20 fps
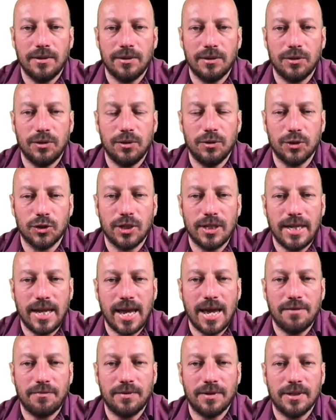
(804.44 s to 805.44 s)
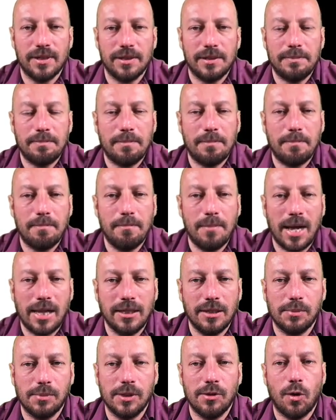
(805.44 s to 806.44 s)
usually have
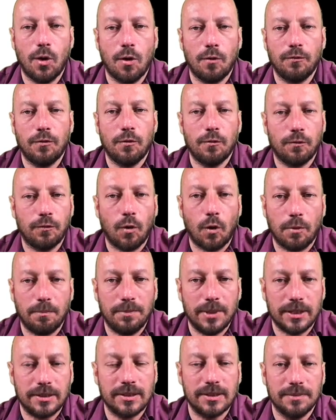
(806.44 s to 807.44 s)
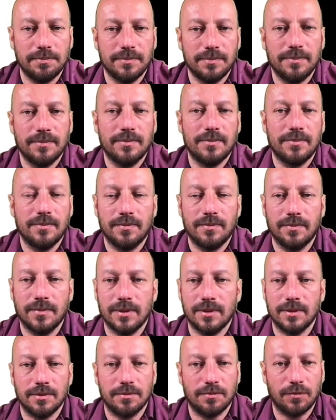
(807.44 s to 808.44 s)
multiple of 4 bits.
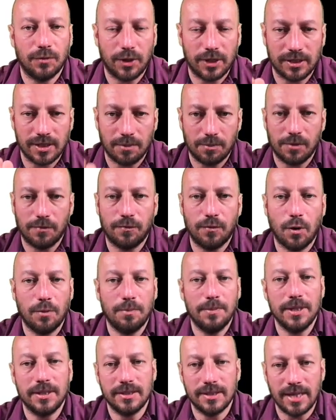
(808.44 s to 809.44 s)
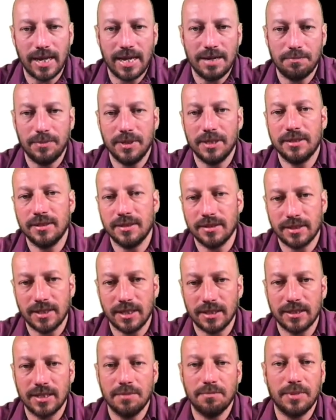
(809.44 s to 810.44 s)
For example, 4 bits, 8 bits,
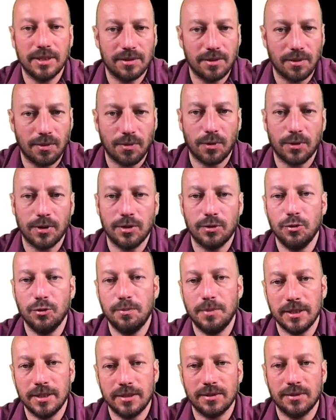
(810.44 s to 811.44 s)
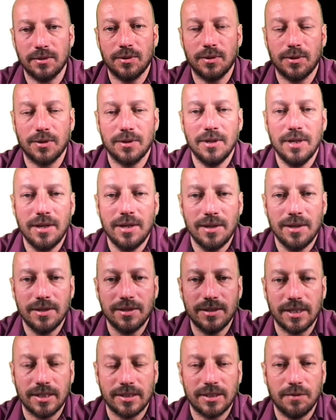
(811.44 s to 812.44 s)
16 bits, 32 bits, or
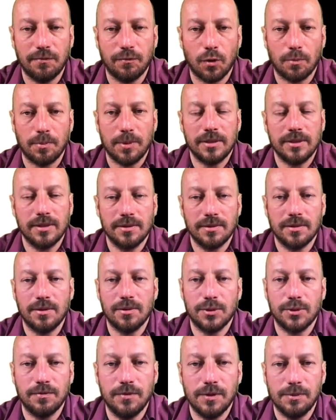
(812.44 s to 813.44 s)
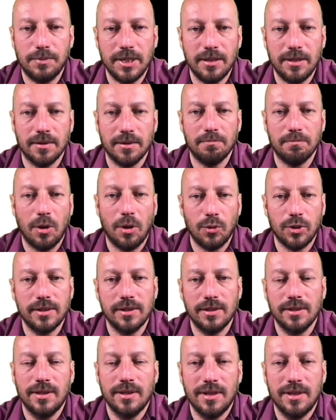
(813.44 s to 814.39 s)
64 bits. Those will be the most